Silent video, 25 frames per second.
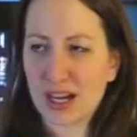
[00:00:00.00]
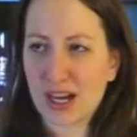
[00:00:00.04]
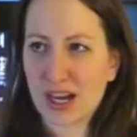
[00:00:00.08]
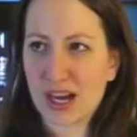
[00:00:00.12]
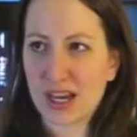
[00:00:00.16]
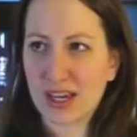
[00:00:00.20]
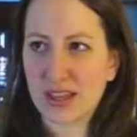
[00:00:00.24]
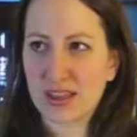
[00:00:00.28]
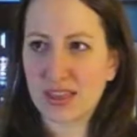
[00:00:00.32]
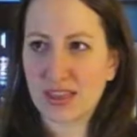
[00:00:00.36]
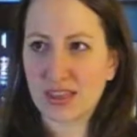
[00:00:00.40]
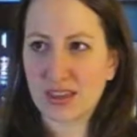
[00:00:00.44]

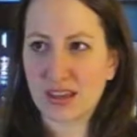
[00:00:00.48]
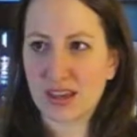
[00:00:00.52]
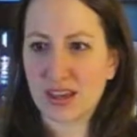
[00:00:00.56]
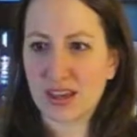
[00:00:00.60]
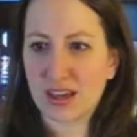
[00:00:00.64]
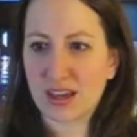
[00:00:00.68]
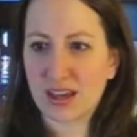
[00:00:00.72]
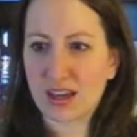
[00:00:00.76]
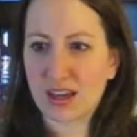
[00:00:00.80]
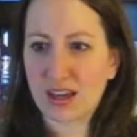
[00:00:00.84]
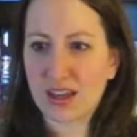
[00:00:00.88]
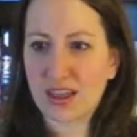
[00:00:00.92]
I
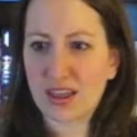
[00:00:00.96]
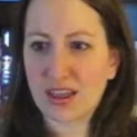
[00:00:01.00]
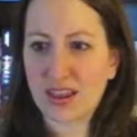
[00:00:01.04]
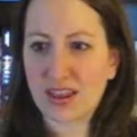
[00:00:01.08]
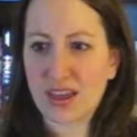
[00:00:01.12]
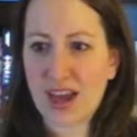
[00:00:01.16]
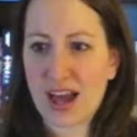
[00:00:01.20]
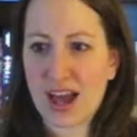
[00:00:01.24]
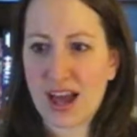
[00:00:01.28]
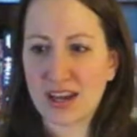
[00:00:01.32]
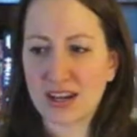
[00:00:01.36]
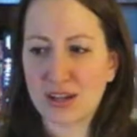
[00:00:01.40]
think
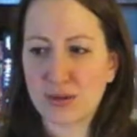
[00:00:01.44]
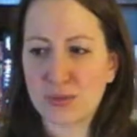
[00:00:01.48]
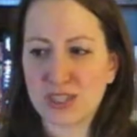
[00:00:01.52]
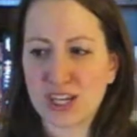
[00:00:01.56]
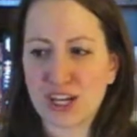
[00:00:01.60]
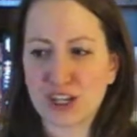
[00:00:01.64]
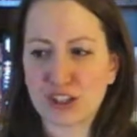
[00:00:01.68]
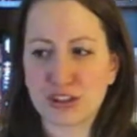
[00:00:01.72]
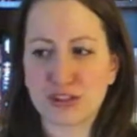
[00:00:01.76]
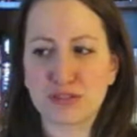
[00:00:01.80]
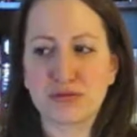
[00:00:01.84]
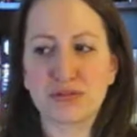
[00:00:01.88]
that it was
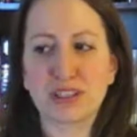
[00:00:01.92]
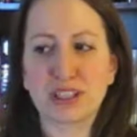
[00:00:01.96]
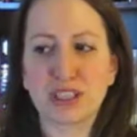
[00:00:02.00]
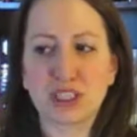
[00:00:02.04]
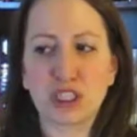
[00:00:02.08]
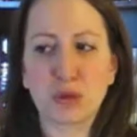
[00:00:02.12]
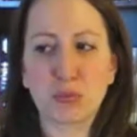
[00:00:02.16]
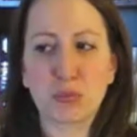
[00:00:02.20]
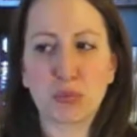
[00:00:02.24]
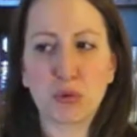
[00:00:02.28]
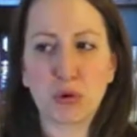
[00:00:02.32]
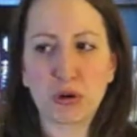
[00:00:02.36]
actually
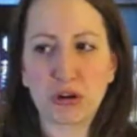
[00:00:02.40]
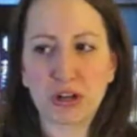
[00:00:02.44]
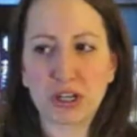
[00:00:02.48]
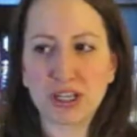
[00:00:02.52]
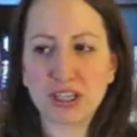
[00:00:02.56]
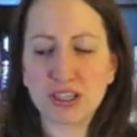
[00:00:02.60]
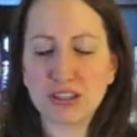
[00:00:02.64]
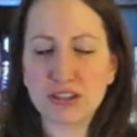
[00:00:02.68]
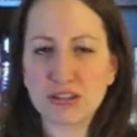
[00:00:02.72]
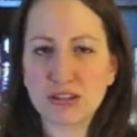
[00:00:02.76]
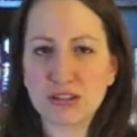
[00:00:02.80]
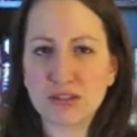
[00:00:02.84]
really
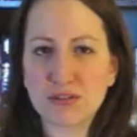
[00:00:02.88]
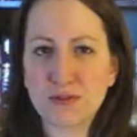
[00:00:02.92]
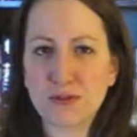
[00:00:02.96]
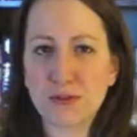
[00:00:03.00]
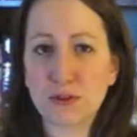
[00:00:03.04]
important